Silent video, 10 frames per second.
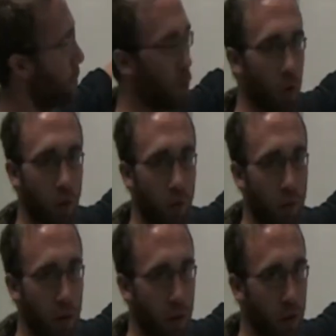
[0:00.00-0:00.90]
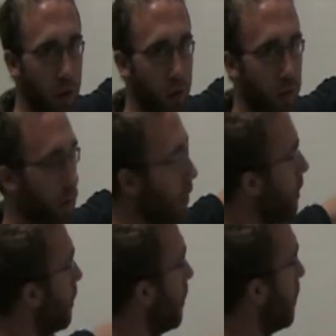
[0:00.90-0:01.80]
below the demand curve,
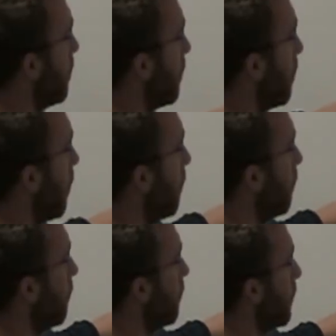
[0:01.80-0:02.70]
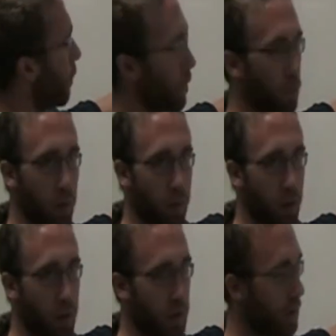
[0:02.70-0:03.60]
but above the equilibrium
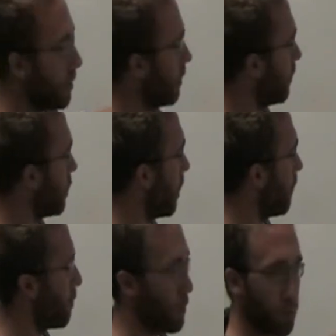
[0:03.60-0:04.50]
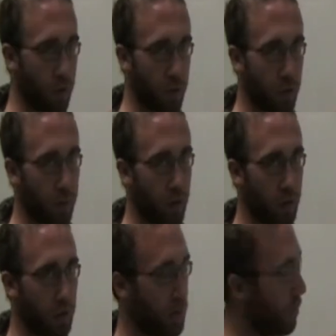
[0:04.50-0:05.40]
price. Then you have the producer
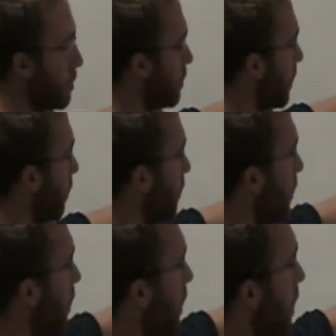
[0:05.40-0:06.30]
surplus, which is the area